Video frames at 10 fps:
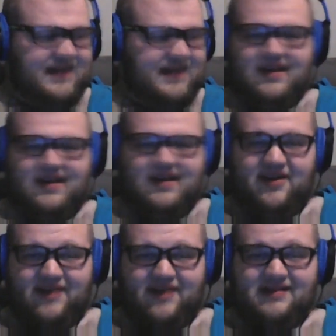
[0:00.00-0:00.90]
All right,
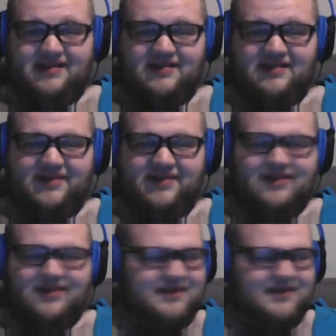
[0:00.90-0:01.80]
so then we go
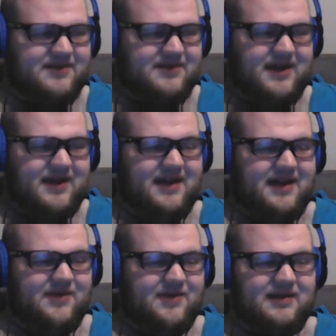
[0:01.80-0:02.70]
September 8th,
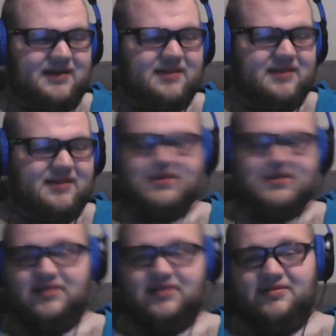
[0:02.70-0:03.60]
week number 2.
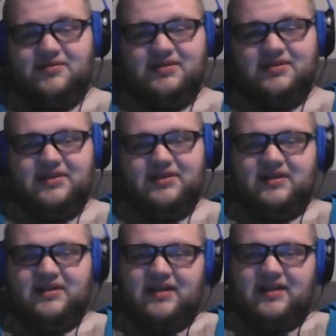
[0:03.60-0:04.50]
They
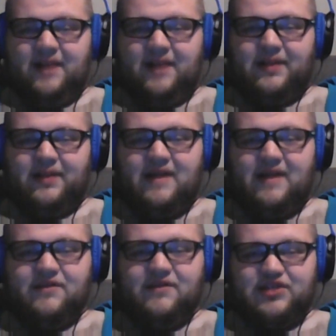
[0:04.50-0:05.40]
play
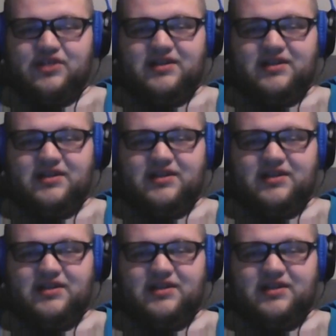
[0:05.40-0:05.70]
Virginia